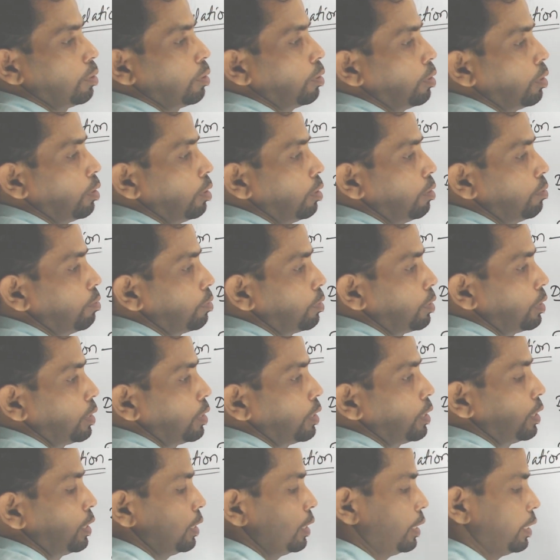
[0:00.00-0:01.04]
of
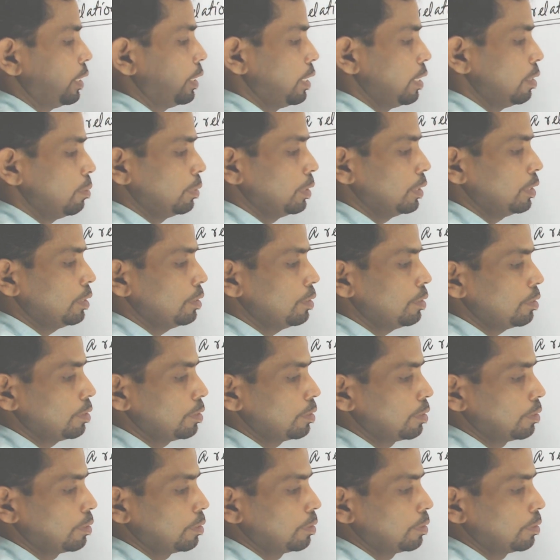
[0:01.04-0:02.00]
elements